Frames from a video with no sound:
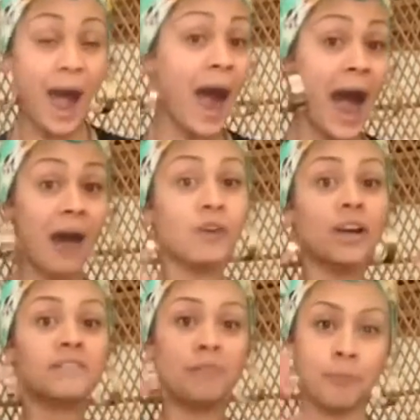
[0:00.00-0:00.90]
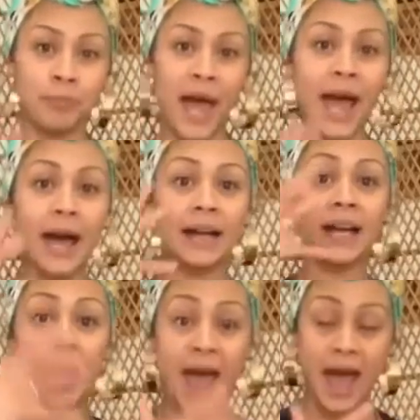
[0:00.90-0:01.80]
out of bad
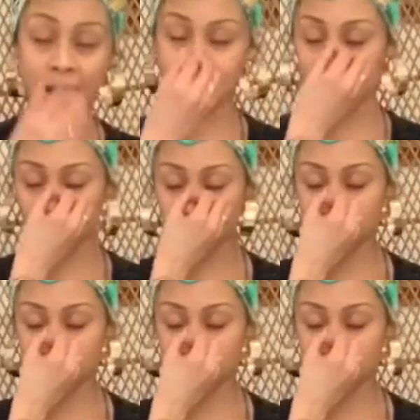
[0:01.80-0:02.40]
habit,